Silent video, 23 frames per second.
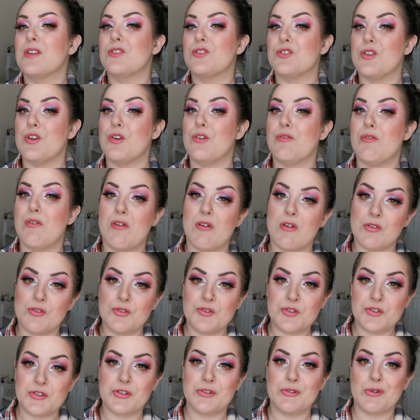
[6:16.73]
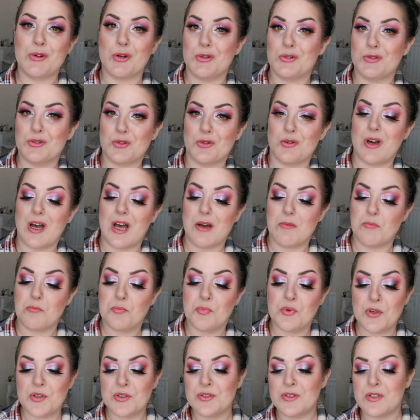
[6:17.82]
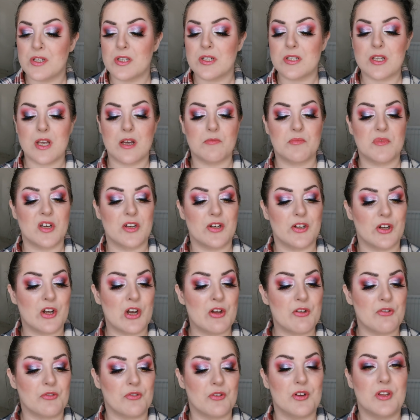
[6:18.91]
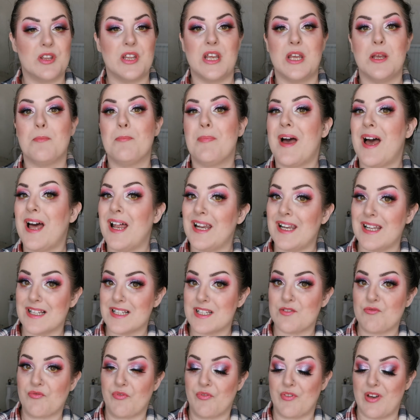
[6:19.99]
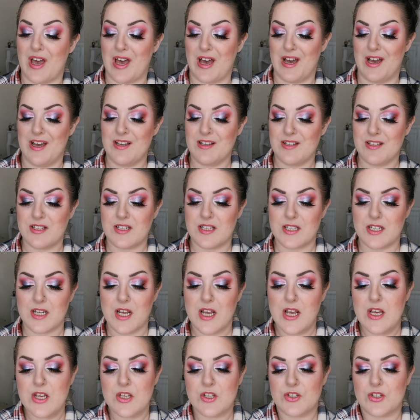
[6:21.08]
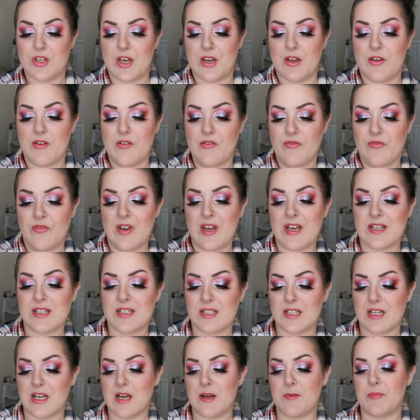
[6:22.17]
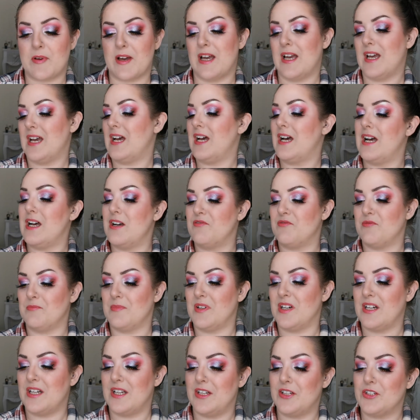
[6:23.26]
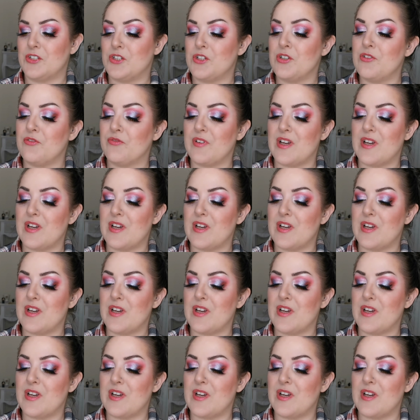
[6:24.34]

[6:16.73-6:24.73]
So on to contour and bronzers, I'm going to go through the palettes first. So first up, I have my Too